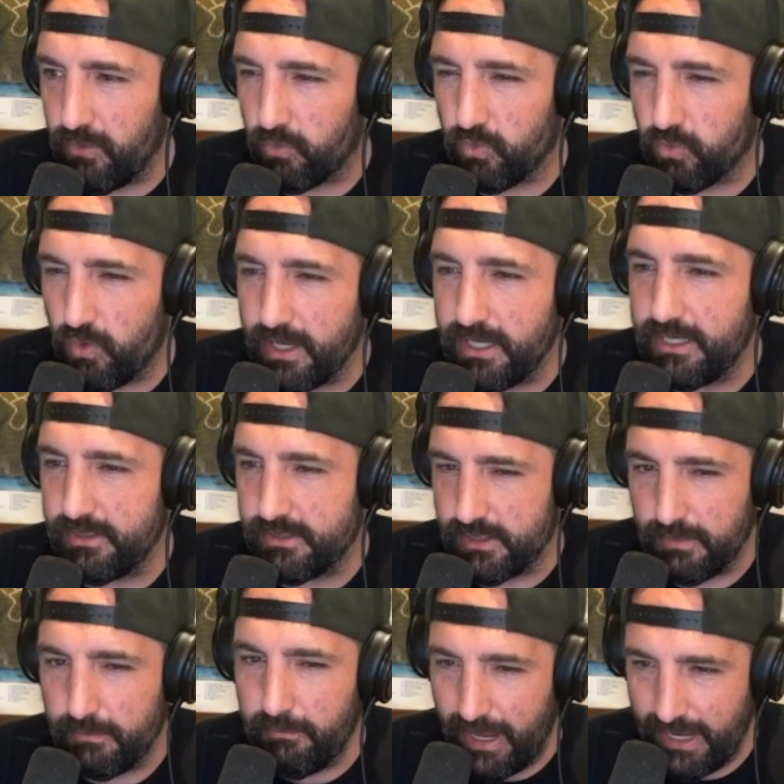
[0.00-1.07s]
running to
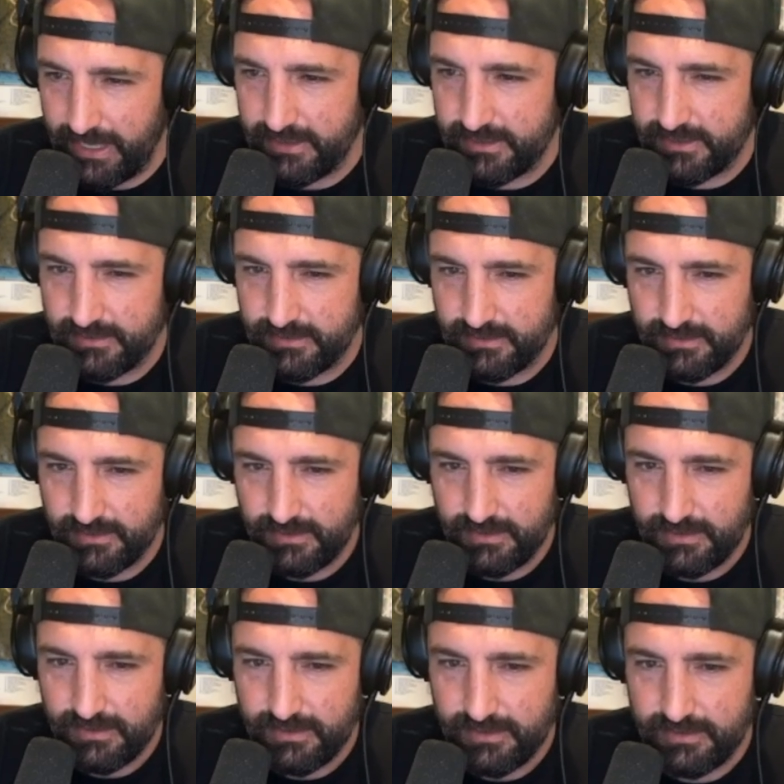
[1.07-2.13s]
the base.
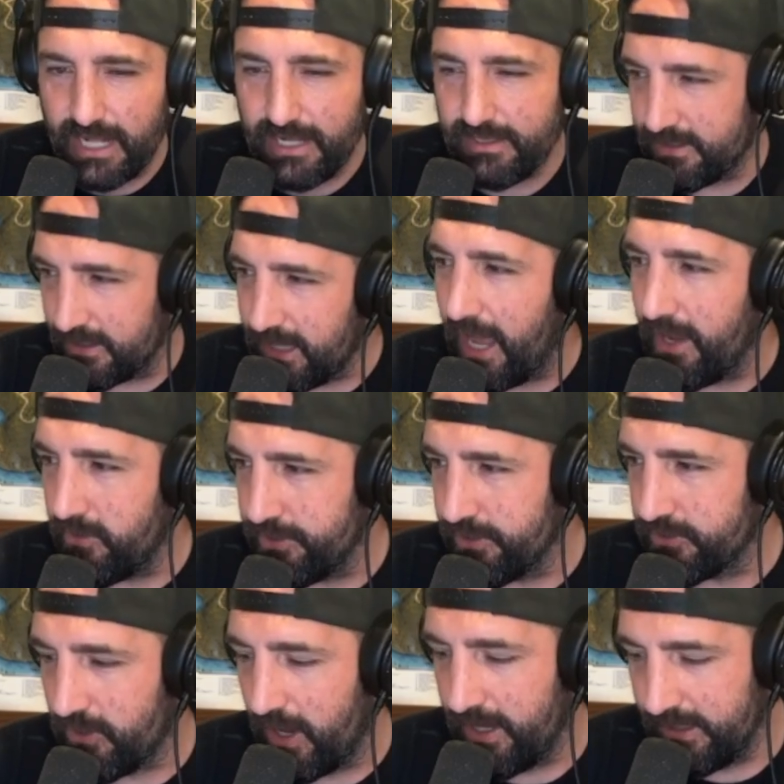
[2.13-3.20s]
That's the guy who you're
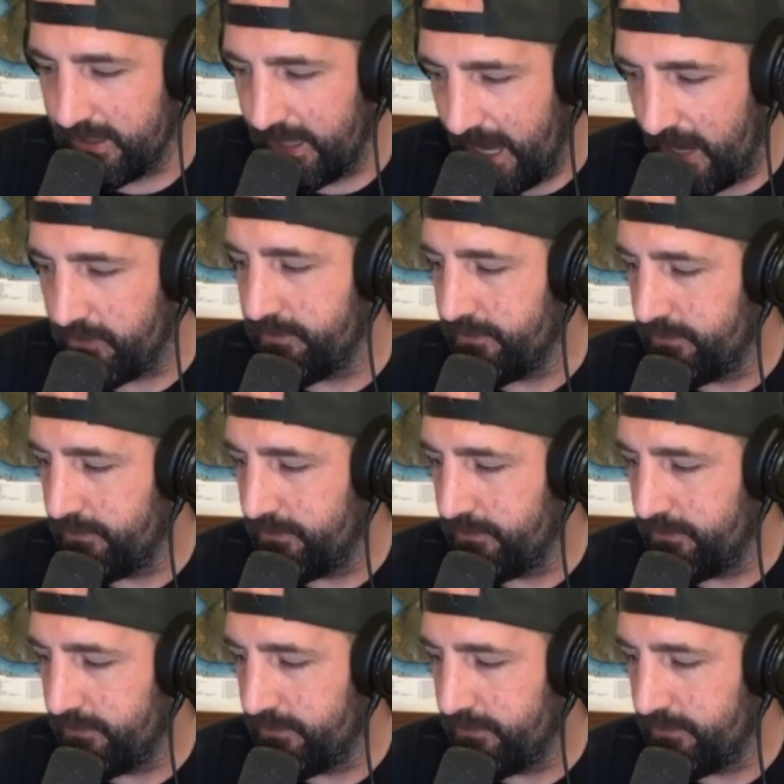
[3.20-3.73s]
trying to get out.